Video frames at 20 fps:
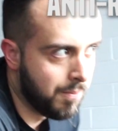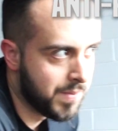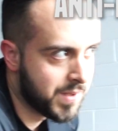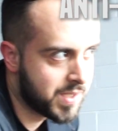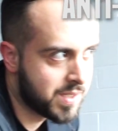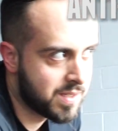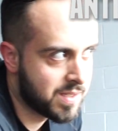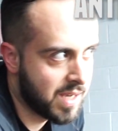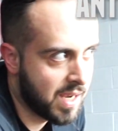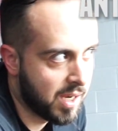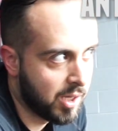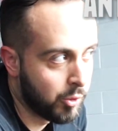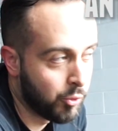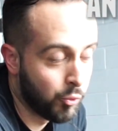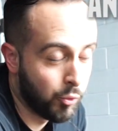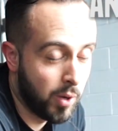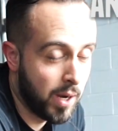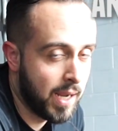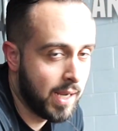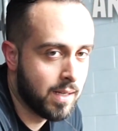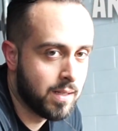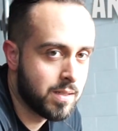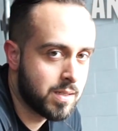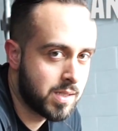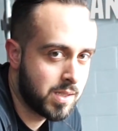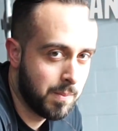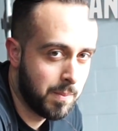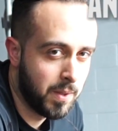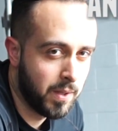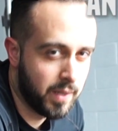This is a great
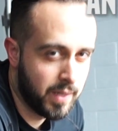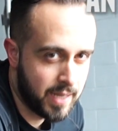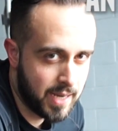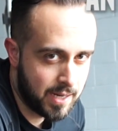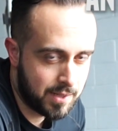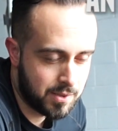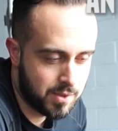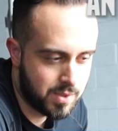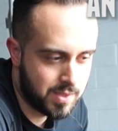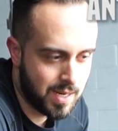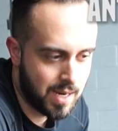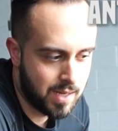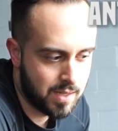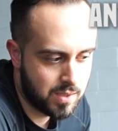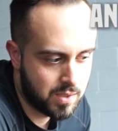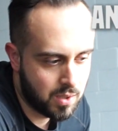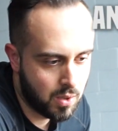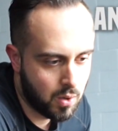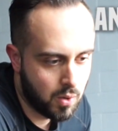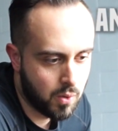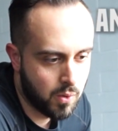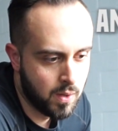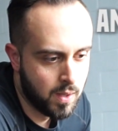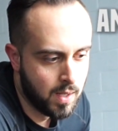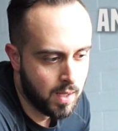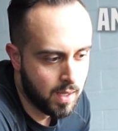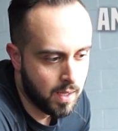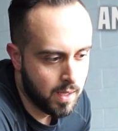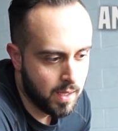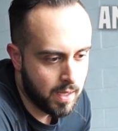stability exercise, so
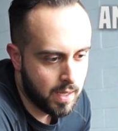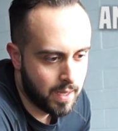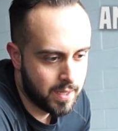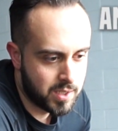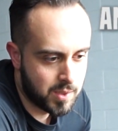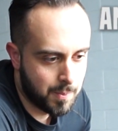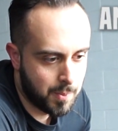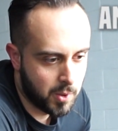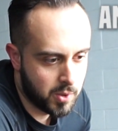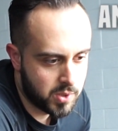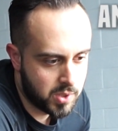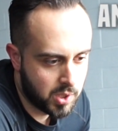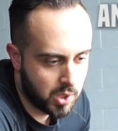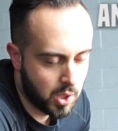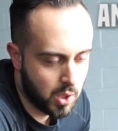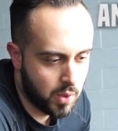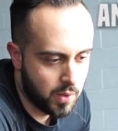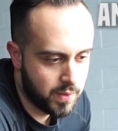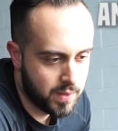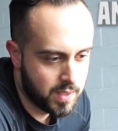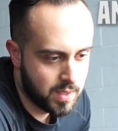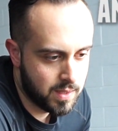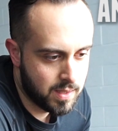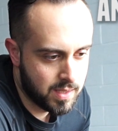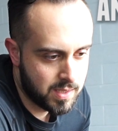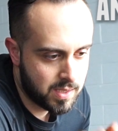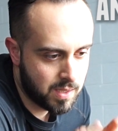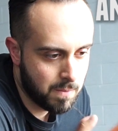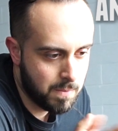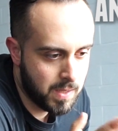as opposed to
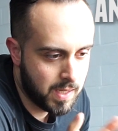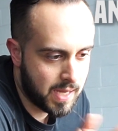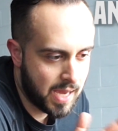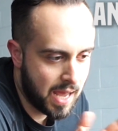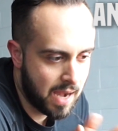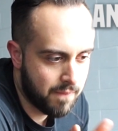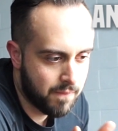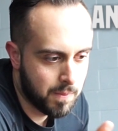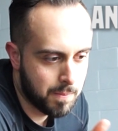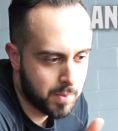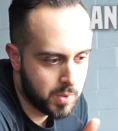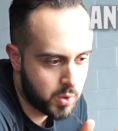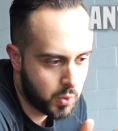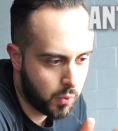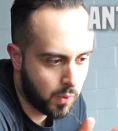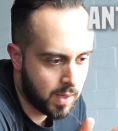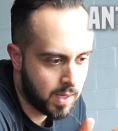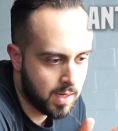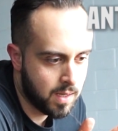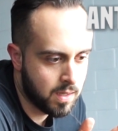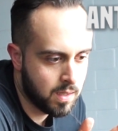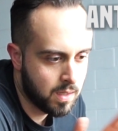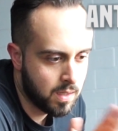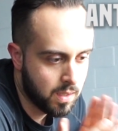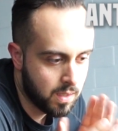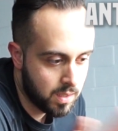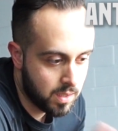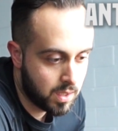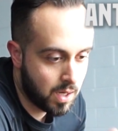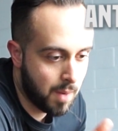this can be kind of in between
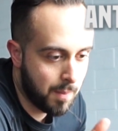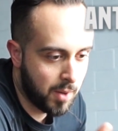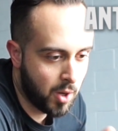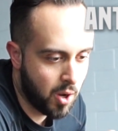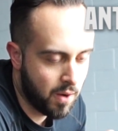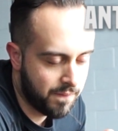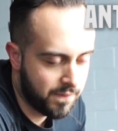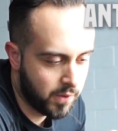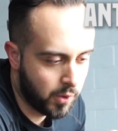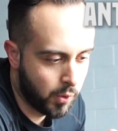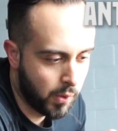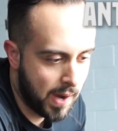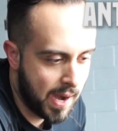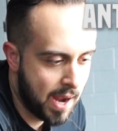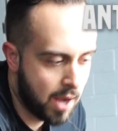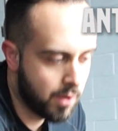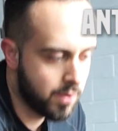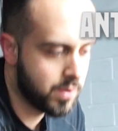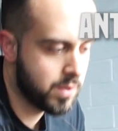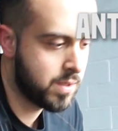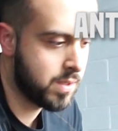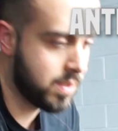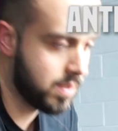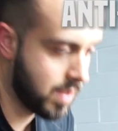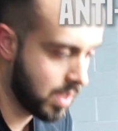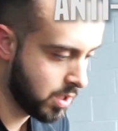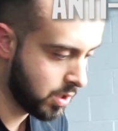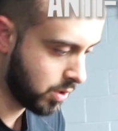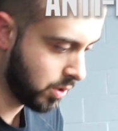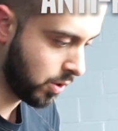coming off the ground,
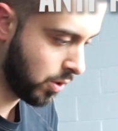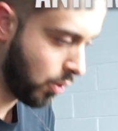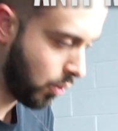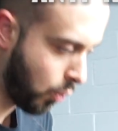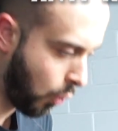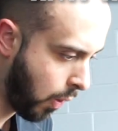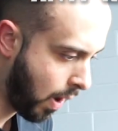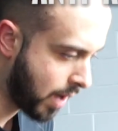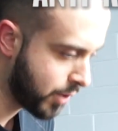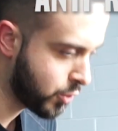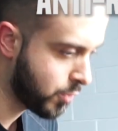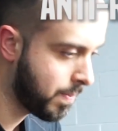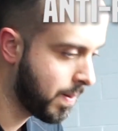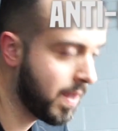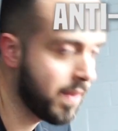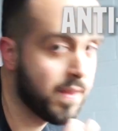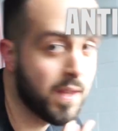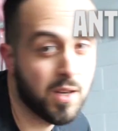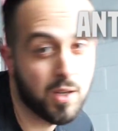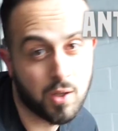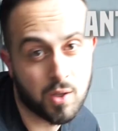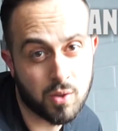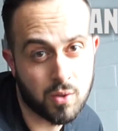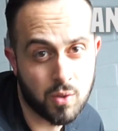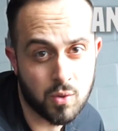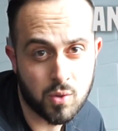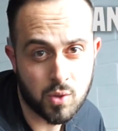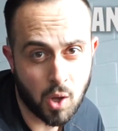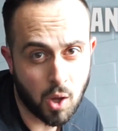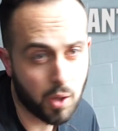then you could go quadruped, then you could
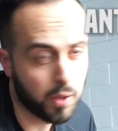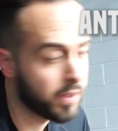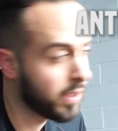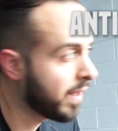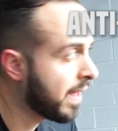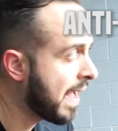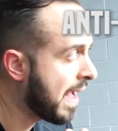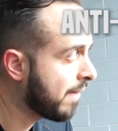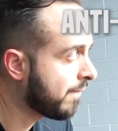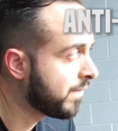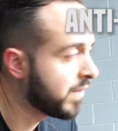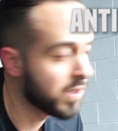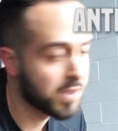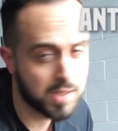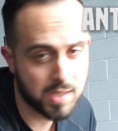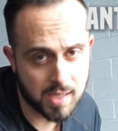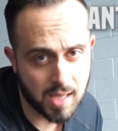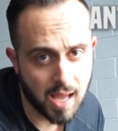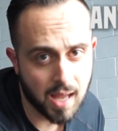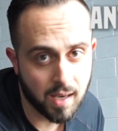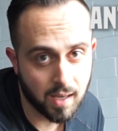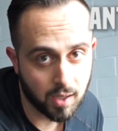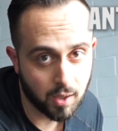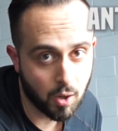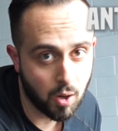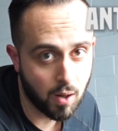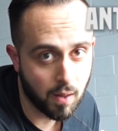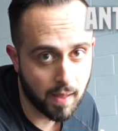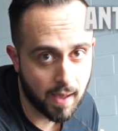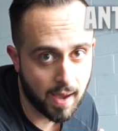do tall kneel, half kneel, standing
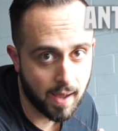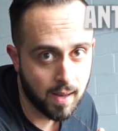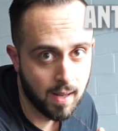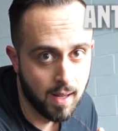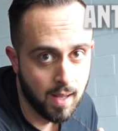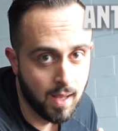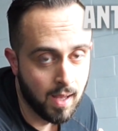and all that.